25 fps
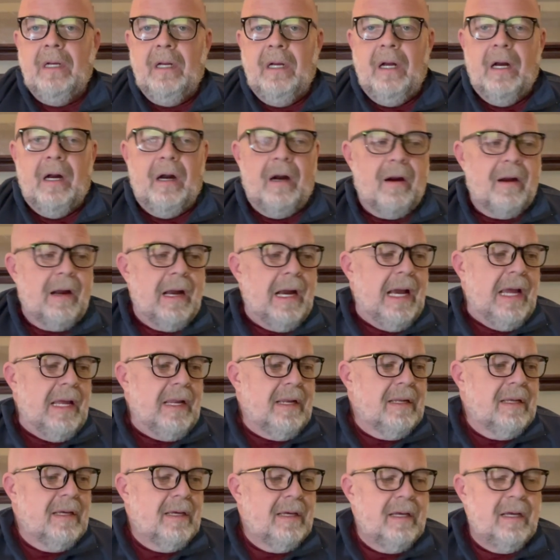All right,
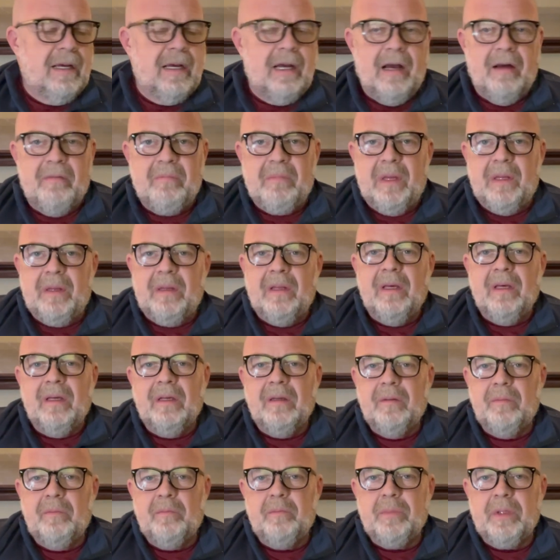I've been
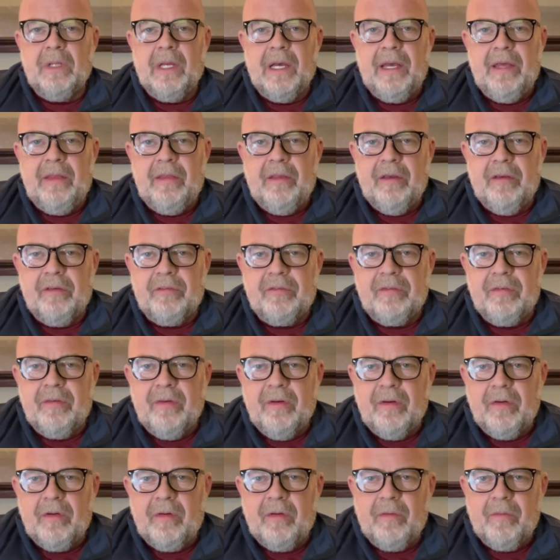playing this
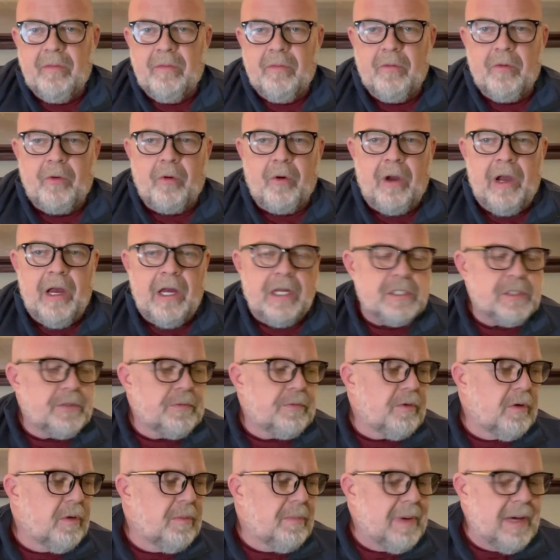Gretsch
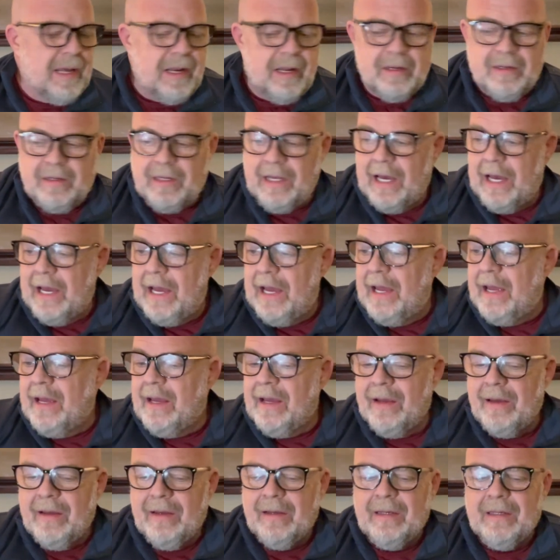for about a day.
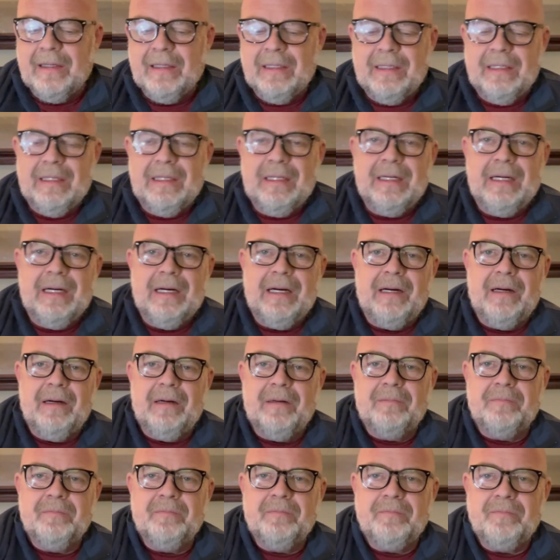
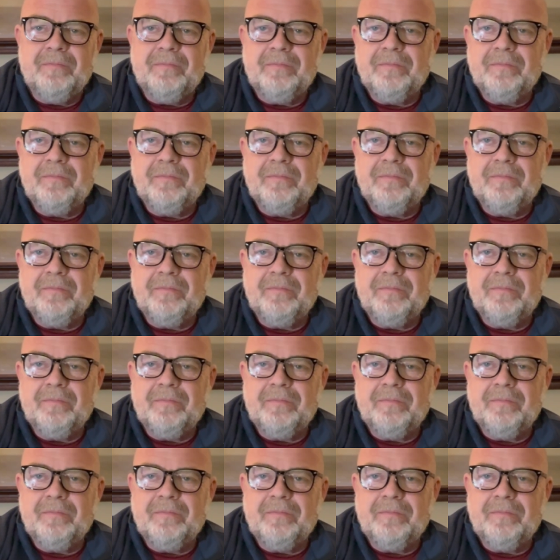I'll